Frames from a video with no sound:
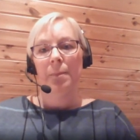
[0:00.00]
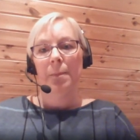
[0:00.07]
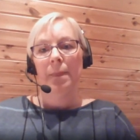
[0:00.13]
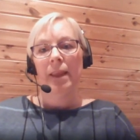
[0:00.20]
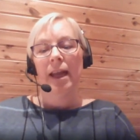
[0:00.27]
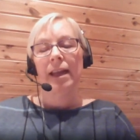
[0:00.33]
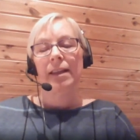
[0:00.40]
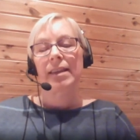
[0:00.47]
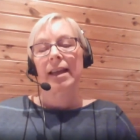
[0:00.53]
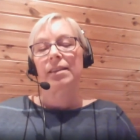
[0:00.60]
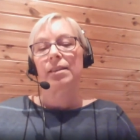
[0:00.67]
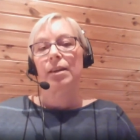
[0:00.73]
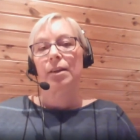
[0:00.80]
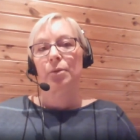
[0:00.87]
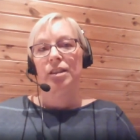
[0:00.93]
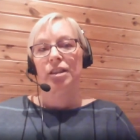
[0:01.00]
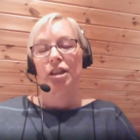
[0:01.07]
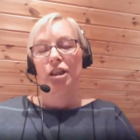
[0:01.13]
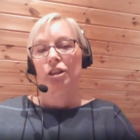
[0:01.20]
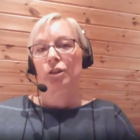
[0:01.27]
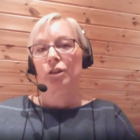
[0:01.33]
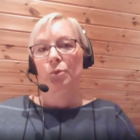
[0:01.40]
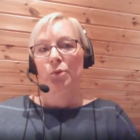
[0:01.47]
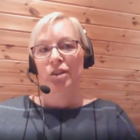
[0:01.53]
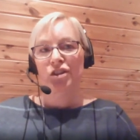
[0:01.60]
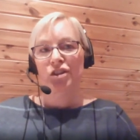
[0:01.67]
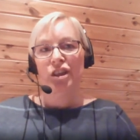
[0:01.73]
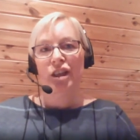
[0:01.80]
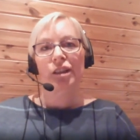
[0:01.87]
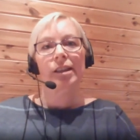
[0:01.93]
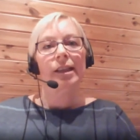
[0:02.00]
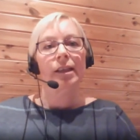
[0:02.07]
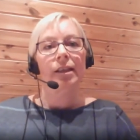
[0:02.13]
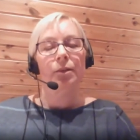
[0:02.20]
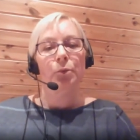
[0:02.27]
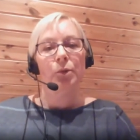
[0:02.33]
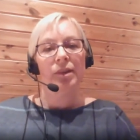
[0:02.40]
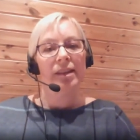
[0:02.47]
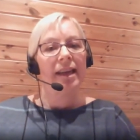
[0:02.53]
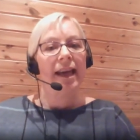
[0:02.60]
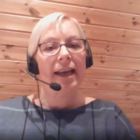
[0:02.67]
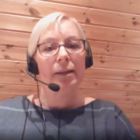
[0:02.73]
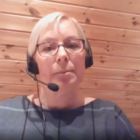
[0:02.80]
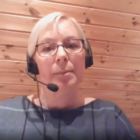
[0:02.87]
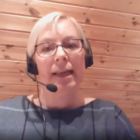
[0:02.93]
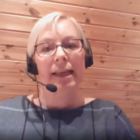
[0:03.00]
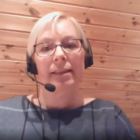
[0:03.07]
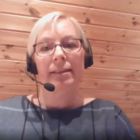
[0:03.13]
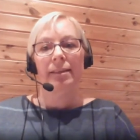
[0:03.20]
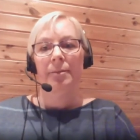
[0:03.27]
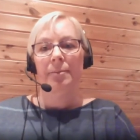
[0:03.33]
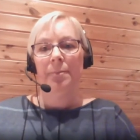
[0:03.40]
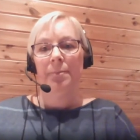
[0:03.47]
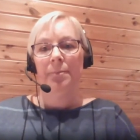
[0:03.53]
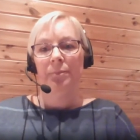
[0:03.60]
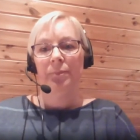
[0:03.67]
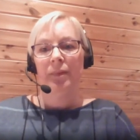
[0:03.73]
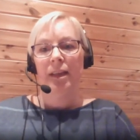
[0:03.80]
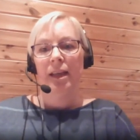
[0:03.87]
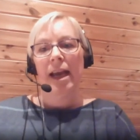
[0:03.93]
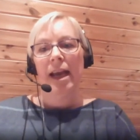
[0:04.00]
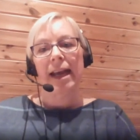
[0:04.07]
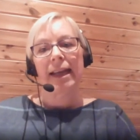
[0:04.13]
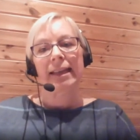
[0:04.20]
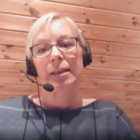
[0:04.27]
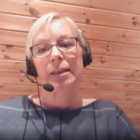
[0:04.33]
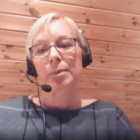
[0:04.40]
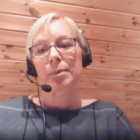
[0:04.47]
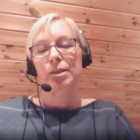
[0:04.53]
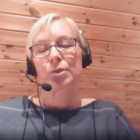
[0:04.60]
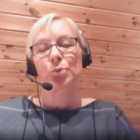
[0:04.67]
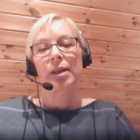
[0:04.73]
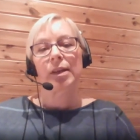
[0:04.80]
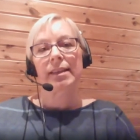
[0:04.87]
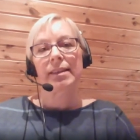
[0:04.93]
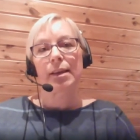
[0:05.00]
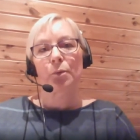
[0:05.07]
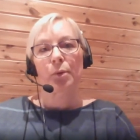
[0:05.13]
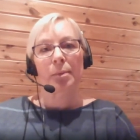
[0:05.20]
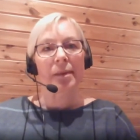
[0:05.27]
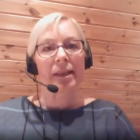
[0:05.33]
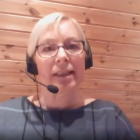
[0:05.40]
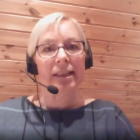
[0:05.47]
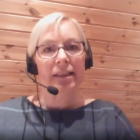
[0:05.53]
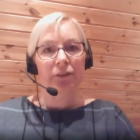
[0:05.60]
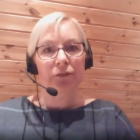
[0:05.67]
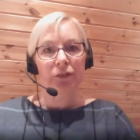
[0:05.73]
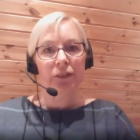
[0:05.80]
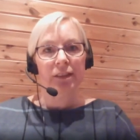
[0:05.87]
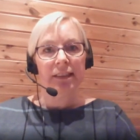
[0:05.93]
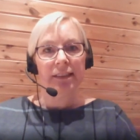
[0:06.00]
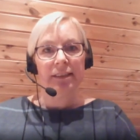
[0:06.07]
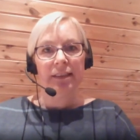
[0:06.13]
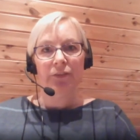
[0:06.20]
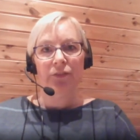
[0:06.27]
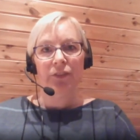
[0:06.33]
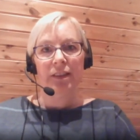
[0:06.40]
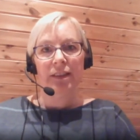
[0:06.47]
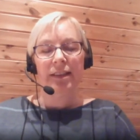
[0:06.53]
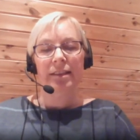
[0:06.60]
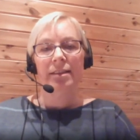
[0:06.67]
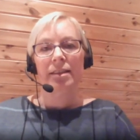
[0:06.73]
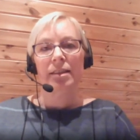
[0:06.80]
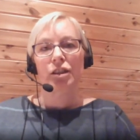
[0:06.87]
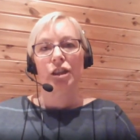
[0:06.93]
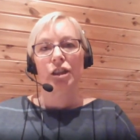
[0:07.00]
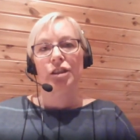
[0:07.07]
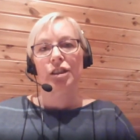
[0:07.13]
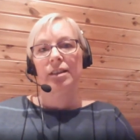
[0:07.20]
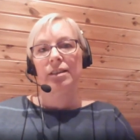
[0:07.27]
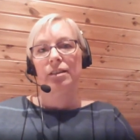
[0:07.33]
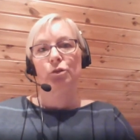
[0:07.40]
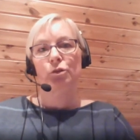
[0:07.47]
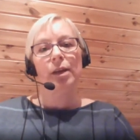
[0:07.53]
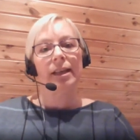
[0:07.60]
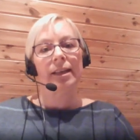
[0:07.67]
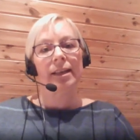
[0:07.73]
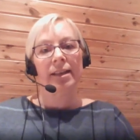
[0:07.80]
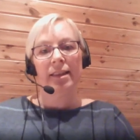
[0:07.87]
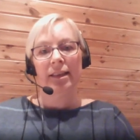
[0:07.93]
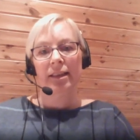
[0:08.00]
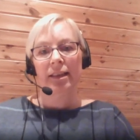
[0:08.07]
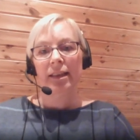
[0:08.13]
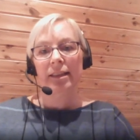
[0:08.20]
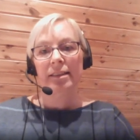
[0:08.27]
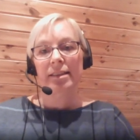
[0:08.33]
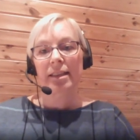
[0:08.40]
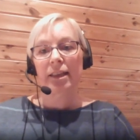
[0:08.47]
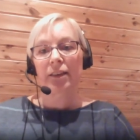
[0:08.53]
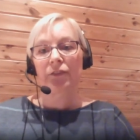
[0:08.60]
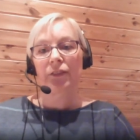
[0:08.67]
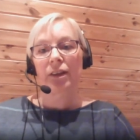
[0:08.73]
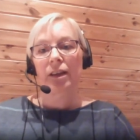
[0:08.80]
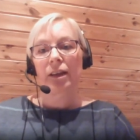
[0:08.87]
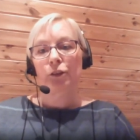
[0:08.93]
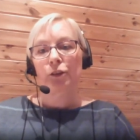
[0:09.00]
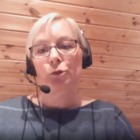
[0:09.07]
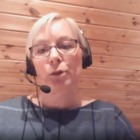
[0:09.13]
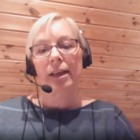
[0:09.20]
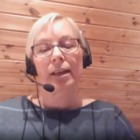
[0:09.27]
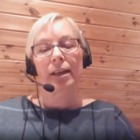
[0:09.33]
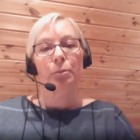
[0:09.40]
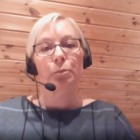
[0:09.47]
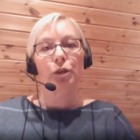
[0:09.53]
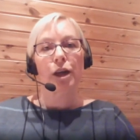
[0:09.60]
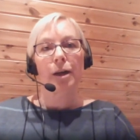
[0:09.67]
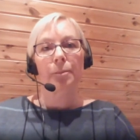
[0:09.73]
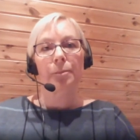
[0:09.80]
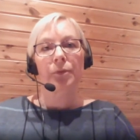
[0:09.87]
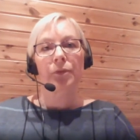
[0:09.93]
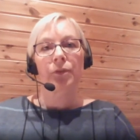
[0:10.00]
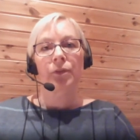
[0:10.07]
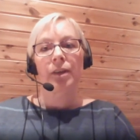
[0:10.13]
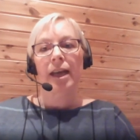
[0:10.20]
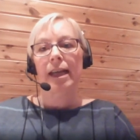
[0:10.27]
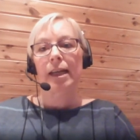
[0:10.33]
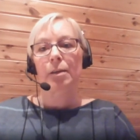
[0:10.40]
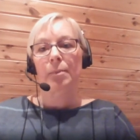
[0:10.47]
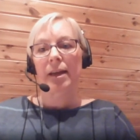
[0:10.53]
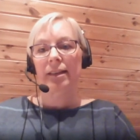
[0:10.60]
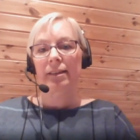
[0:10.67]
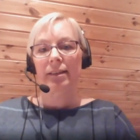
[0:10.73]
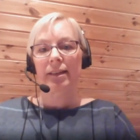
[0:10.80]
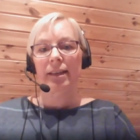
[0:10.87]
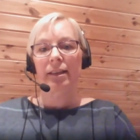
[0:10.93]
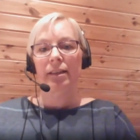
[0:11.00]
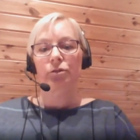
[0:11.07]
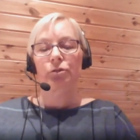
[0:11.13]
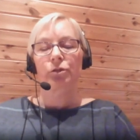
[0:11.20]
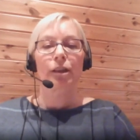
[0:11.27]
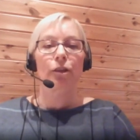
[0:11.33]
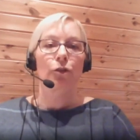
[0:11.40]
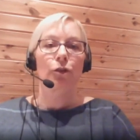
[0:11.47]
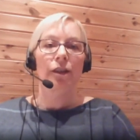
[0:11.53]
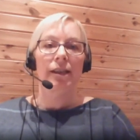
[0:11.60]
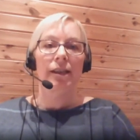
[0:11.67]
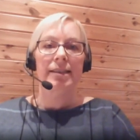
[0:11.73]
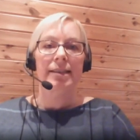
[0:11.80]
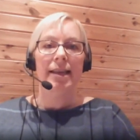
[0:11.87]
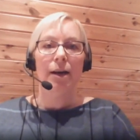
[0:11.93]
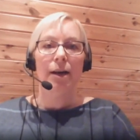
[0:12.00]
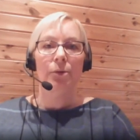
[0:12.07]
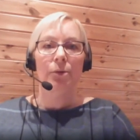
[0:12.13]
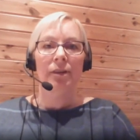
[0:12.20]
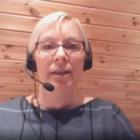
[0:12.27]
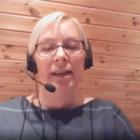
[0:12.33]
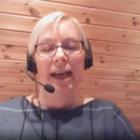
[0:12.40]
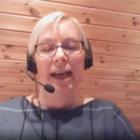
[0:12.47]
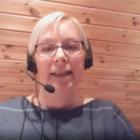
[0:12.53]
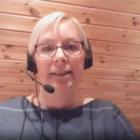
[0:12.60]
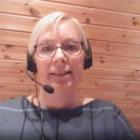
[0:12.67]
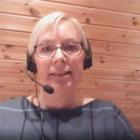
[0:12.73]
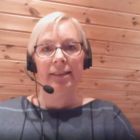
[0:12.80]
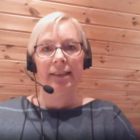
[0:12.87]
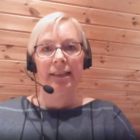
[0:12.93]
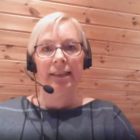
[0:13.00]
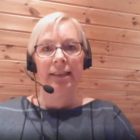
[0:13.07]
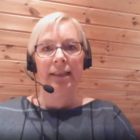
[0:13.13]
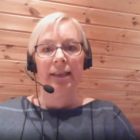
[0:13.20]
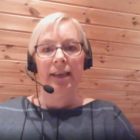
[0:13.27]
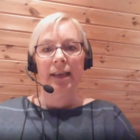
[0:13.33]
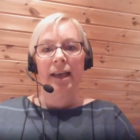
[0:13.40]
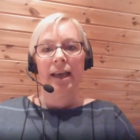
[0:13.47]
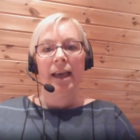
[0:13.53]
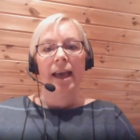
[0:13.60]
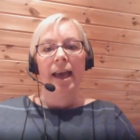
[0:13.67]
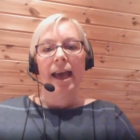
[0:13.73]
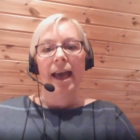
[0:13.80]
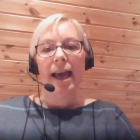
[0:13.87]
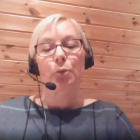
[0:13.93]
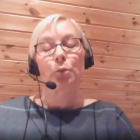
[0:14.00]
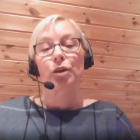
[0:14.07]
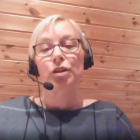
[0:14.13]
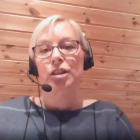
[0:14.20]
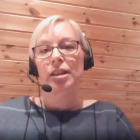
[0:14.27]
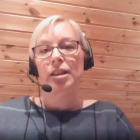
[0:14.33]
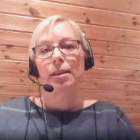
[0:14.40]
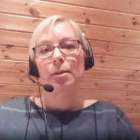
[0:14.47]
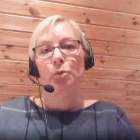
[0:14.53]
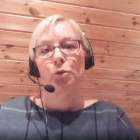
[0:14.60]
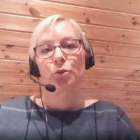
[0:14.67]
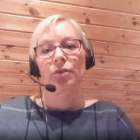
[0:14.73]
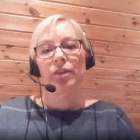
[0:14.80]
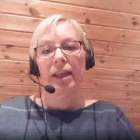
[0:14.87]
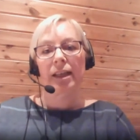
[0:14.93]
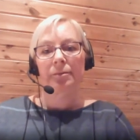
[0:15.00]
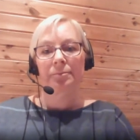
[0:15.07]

And then the children were sharing what they had made. And in between, there were many different activities, such as creating the narrative, creating props, animating, recording sound, editing, and watching the movie.